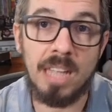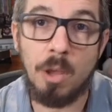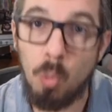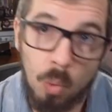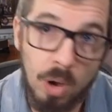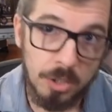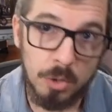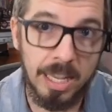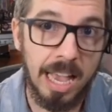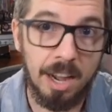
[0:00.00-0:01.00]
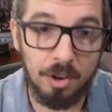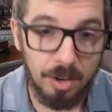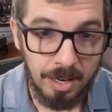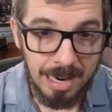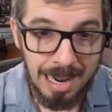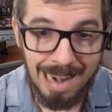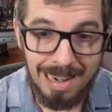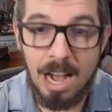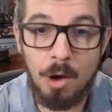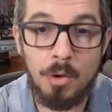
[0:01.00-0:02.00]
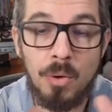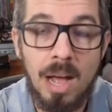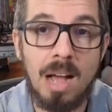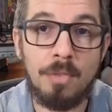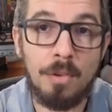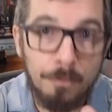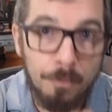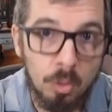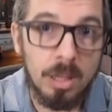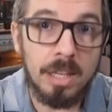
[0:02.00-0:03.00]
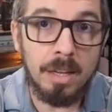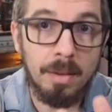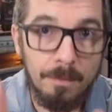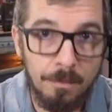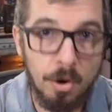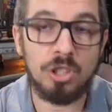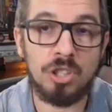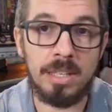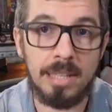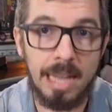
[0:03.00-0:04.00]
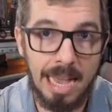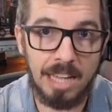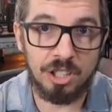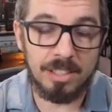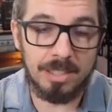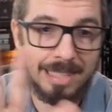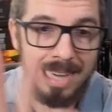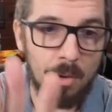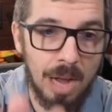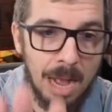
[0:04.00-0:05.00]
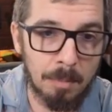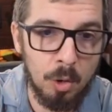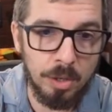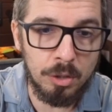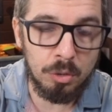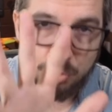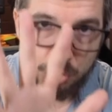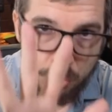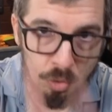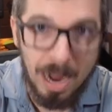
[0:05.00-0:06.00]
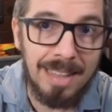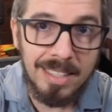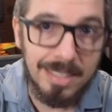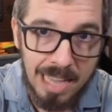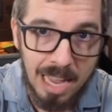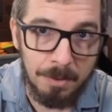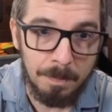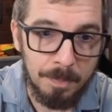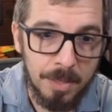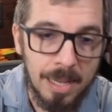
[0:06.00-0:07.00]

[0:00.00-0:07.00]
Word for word: that you want together. And now you have a fully functioning agent. Now I'm going to try this out.